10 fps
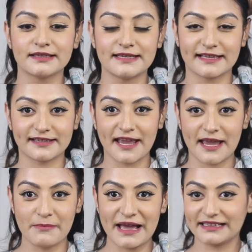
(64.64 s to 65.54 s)
Take the
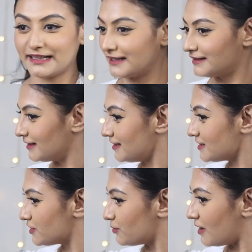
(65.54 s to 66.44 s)
hair back like
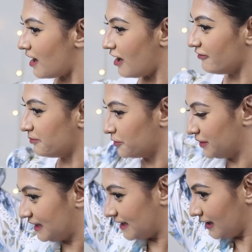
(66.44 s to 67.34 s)
this to a half
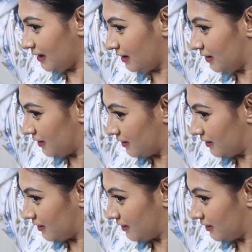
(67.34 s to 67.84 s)
ponytail.